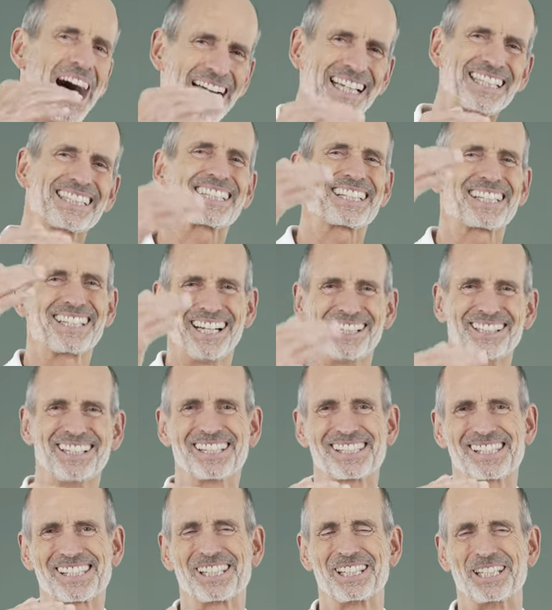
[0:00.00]
And here, the
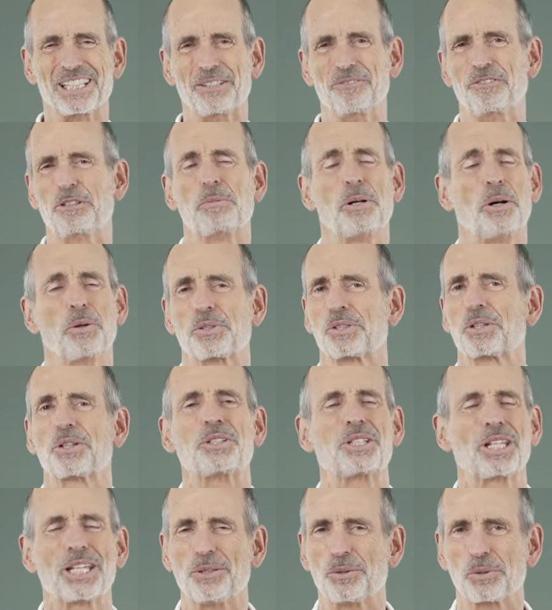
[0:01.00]
secret is higher than
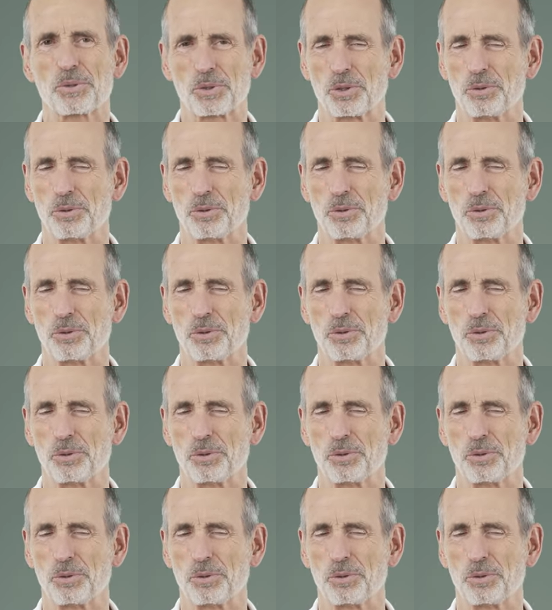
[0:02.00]
8,